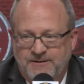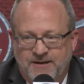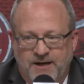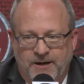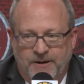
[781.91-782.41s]

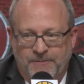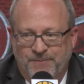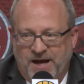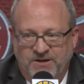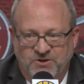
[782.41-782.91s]

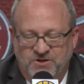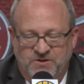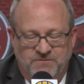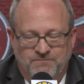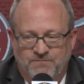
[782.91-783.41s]
I
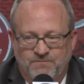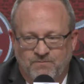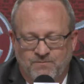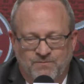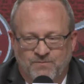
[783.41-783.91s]
just
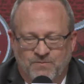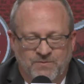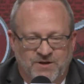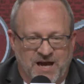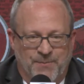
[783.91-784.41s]

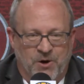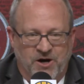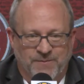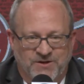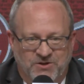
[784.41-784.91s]
kept on
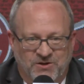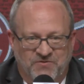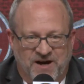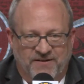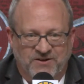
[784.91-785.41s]
him until he
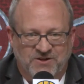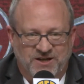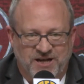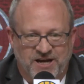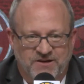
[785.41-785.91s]
finally said
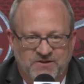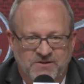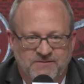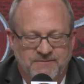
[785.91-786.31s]
yes.